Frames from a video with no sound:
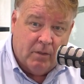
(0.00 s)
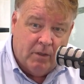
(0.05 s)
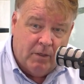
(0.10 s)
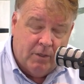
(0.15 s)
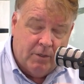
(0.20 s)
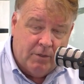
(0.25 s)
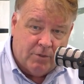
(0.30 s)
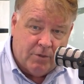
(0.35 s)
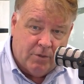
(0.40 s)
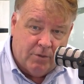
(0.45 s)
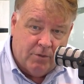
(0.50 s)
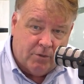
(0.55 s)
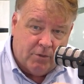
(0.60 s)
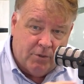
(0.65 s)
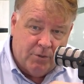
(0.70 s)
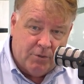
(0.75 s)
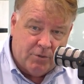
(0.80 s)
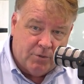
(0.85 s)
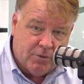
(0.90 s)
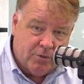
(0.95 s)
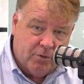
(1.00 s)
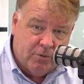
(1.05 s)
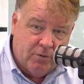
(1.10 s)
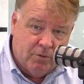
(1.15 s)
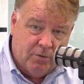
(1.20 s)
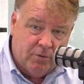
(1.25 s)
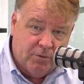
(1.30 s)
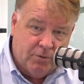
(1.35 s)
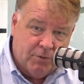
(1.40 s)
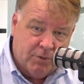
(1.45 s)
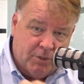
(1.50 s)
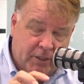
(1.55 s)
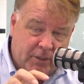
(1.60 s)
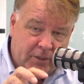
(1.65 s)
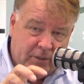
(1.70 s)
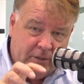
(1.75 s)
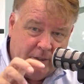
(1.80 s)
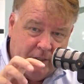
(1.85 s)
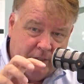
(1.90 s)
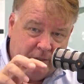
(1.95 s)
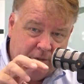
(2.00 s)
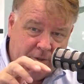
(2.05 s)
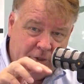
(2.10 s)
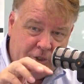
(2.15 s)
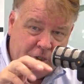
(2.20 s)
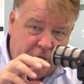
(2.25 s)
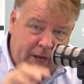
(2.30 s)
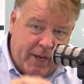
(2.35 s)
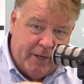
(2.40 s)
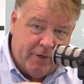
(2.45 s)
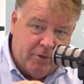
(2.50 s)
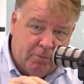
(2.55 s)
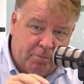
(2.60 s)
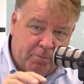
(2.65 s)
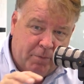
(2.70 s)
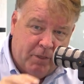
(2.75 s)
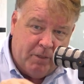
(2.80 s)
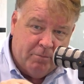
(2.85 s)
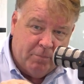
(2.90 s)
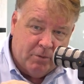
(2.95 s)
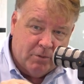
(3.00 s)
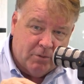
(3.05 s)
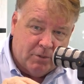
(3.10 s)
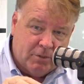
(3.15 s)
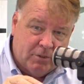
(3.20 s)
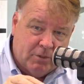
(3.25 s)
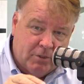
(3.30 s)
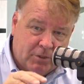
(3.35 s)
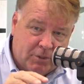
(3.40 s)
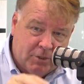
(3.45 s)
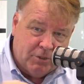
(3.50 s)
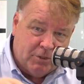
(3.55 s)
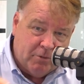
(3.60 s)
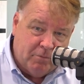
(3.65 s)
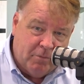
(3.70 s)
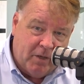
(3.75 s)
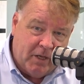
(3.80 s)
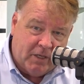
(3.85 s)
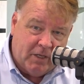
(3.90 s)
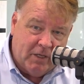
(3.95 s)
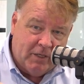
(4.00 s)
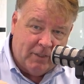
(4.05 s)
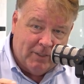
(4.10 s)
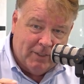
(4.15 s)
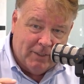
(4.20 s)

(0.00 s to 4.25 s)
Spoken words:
internal controls that channel people's decision making,